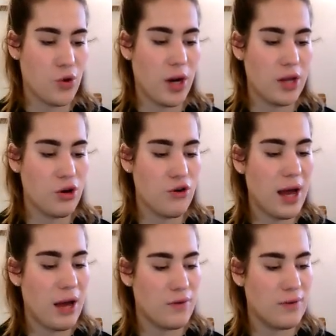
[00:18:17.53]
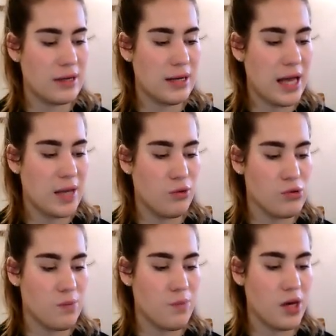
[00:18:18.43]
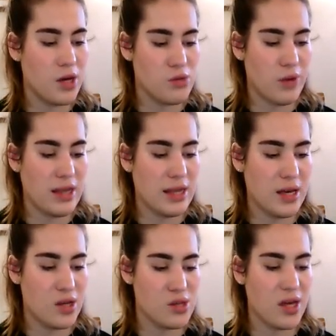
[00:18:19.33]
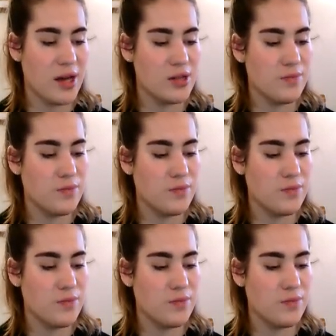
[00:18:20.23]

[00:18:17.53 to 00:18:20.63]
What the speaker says: quite a crowd of little animals and birds waiting outside.